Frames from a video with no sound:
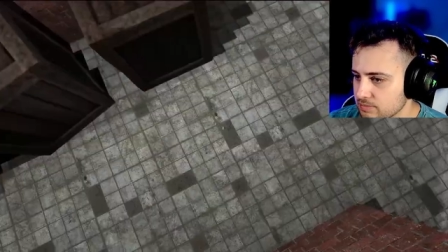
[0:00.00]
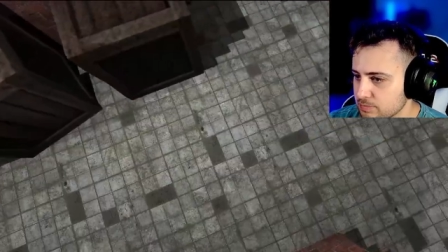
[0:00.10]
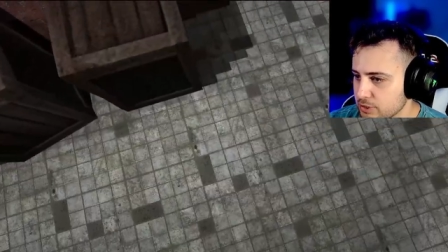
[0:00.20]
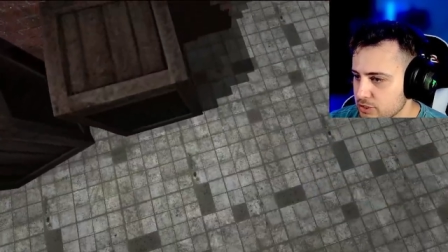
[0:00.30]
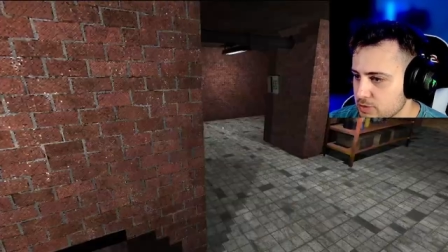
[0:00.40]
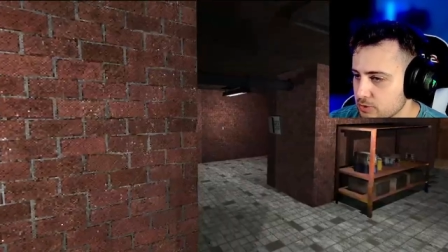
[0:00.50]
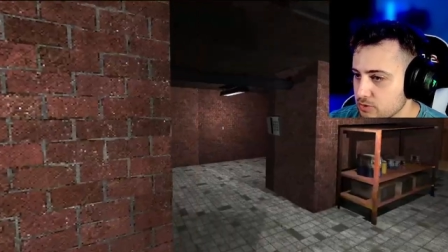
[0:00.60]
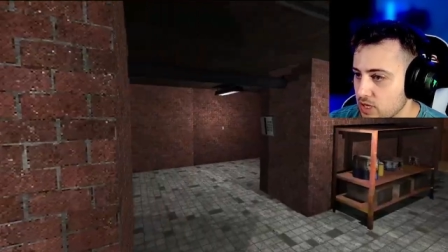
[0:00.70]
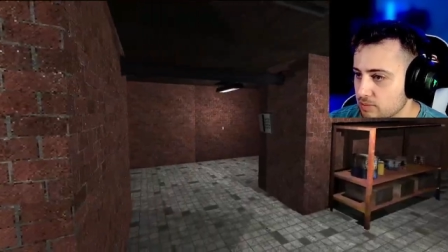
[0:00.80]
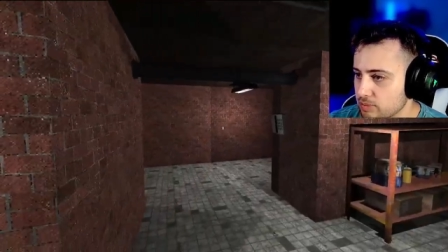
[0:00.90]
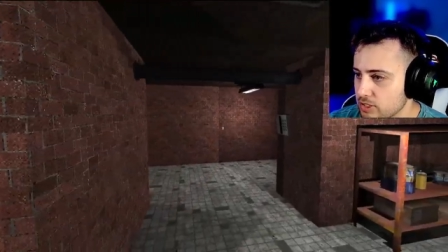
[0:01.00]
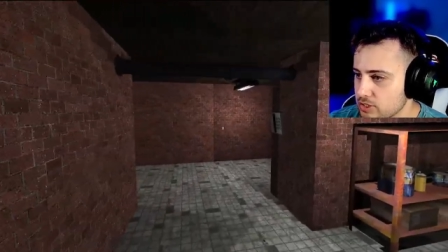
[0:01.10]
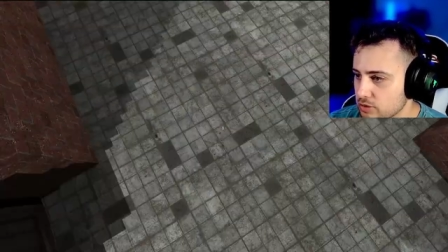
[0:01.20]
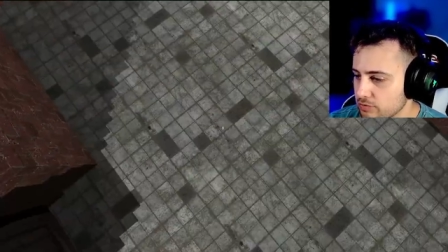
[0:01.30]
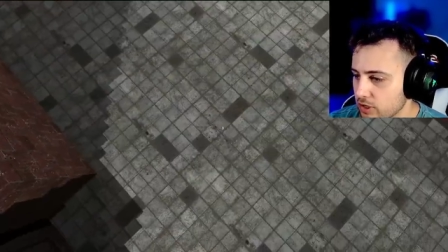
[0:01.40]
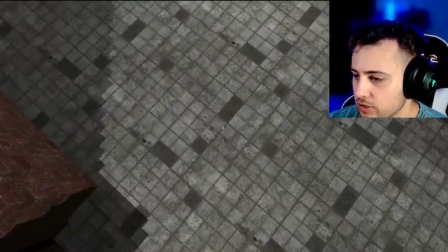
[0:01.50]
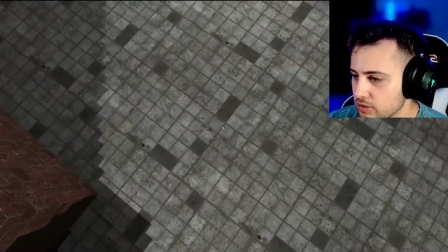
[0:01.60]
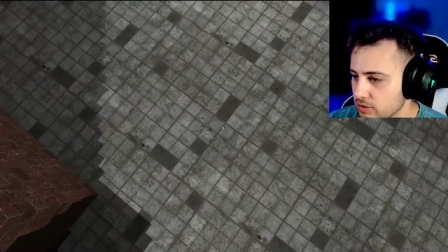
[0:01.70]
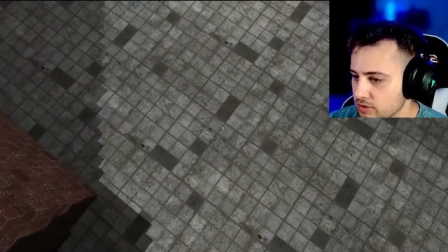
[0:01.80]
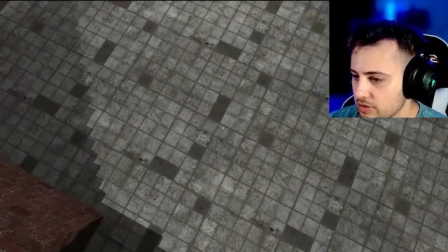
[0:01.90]
Pretty smooth gameplay so far.
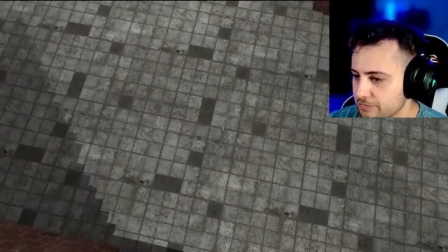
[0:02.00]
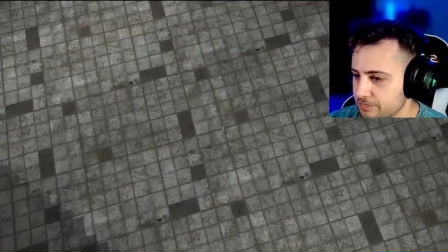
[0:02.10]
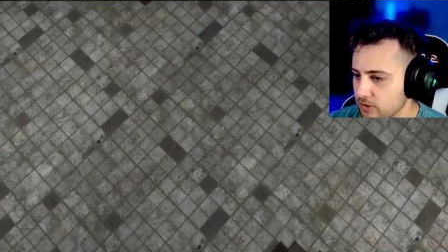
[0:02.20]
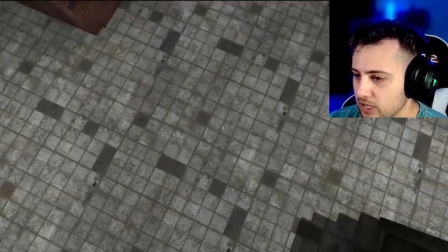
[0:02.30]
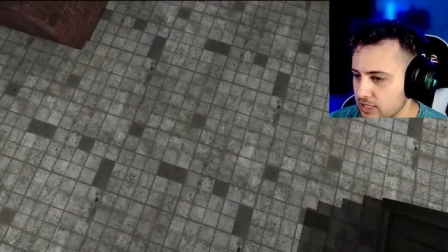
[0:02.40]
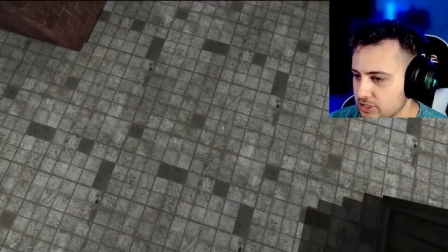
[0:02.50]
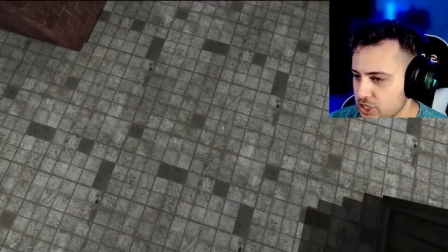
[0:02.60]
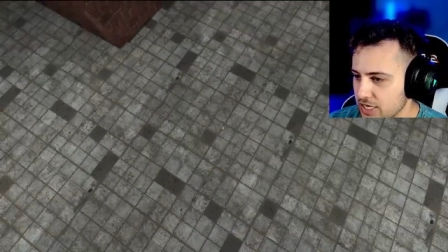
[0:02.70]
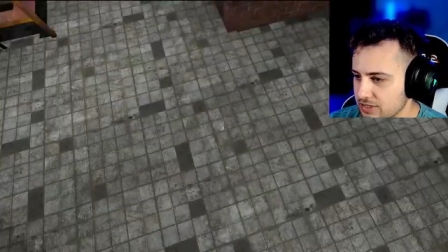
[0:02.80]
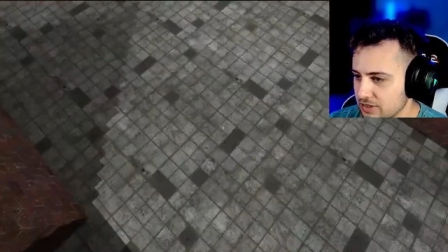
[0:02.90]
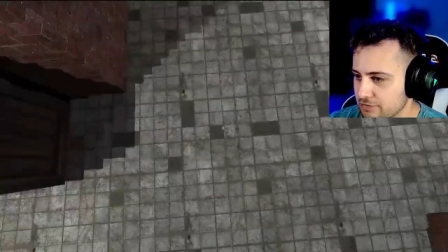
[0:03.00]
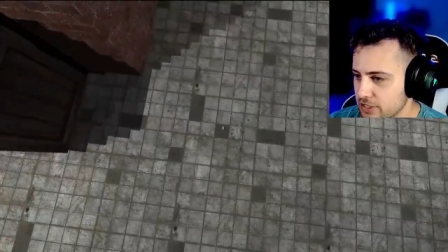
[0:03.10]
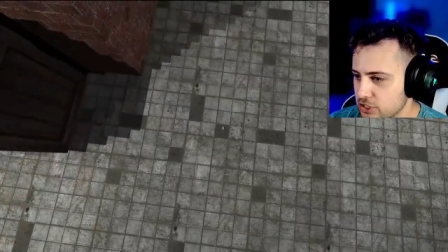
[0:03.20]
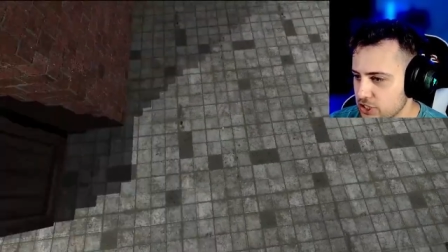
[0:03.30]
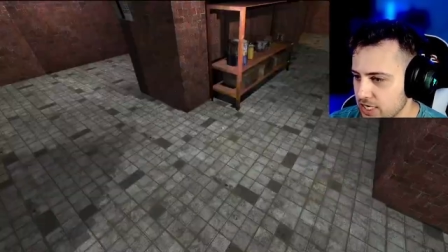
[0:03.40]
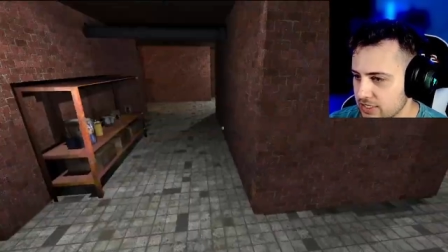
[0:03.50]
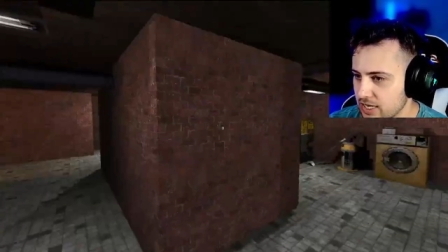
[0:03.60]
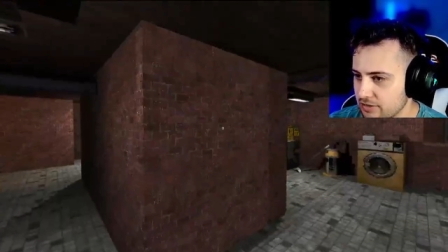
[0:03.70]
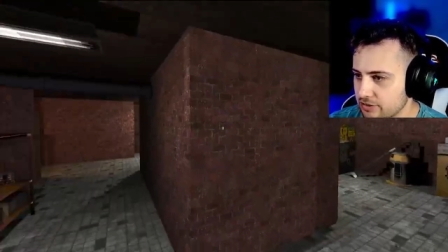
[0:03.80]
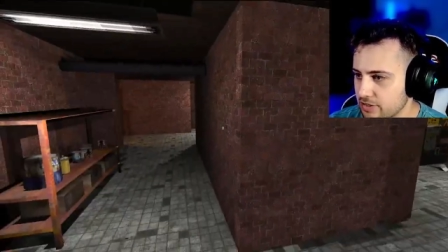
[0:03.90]
The leg check, the feet check,
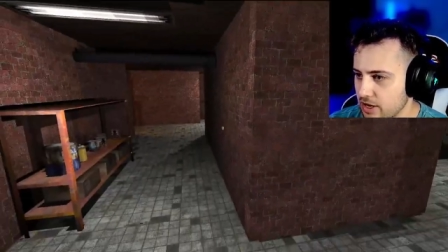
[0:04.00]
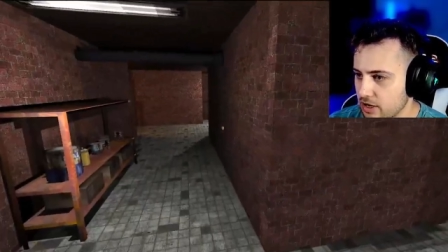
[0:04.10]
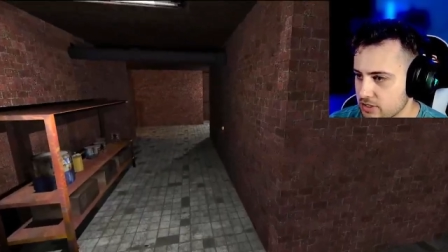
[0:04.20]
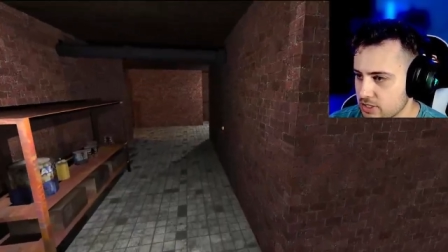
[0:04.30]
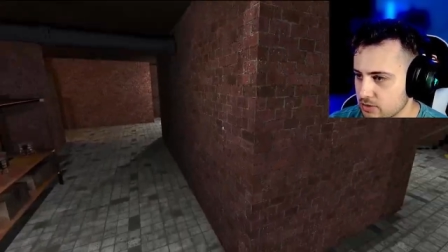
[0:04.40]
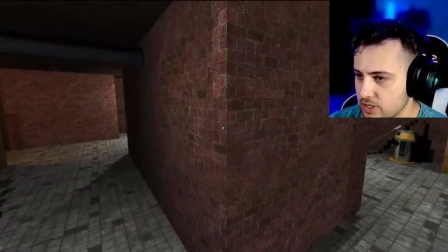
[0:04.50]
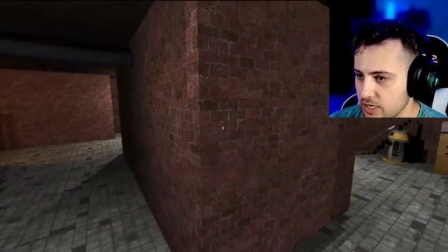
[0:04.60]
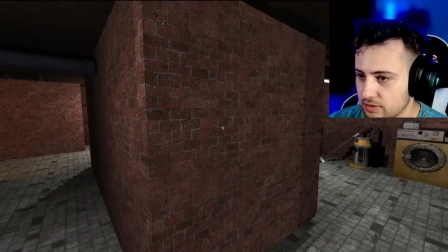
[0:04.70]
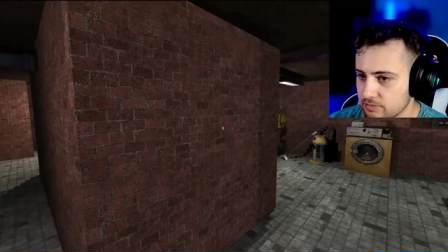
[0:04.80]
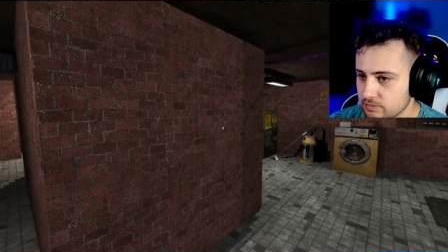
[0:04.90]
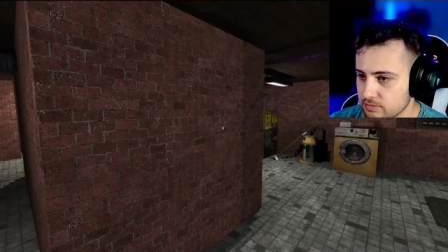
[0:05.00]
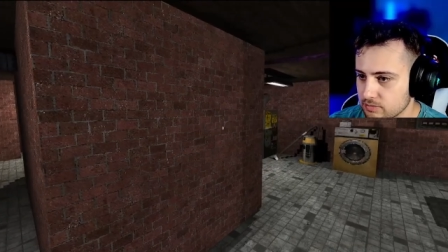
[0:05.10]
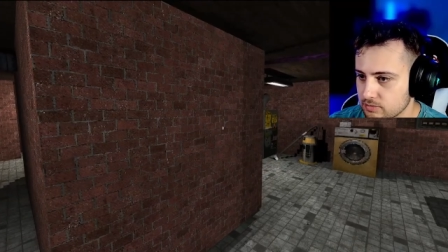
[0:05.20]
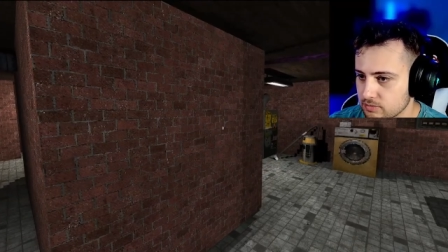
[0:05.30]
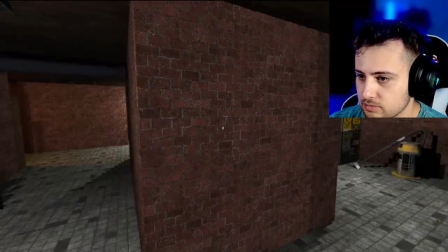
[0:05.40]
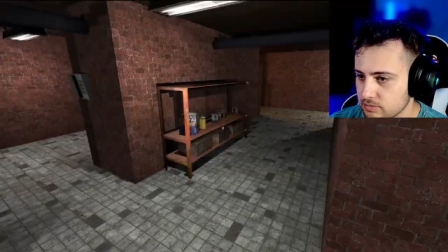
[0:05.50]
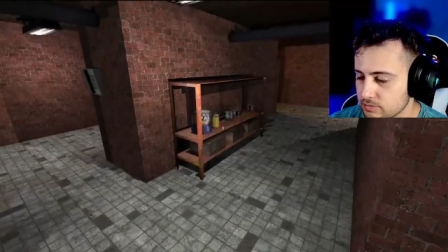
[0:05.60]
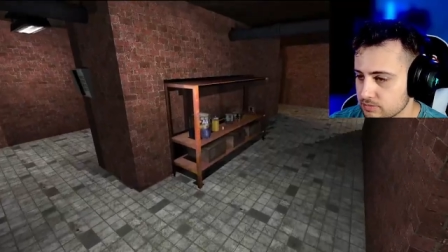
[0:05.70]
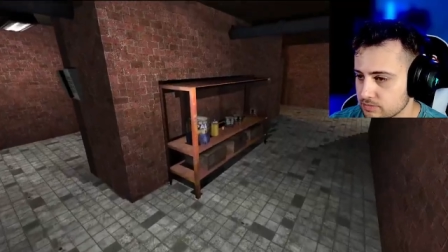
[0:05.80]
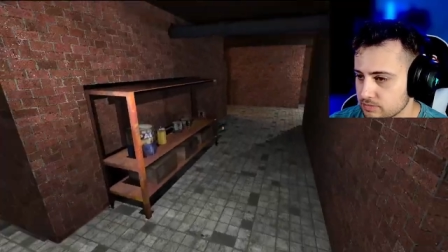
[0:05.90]
nothing there, it's okay.
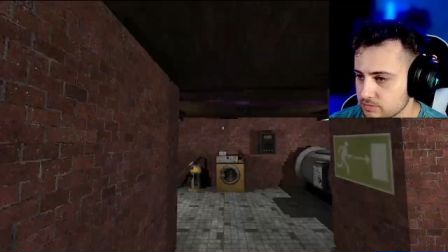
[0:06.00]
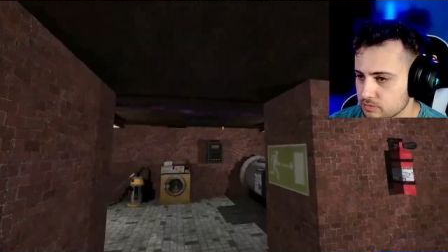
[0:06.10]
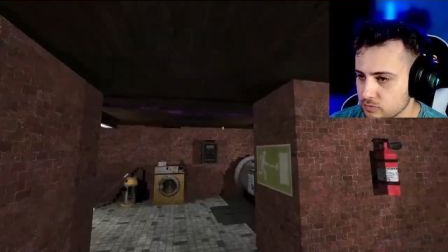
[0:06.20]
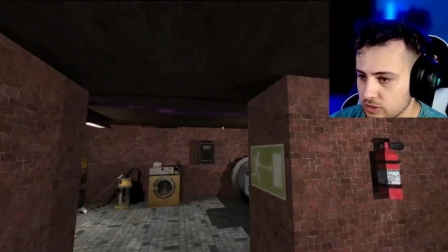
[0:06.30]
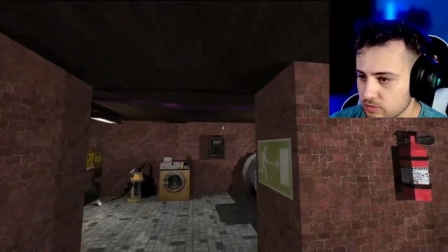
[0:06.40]
Wait.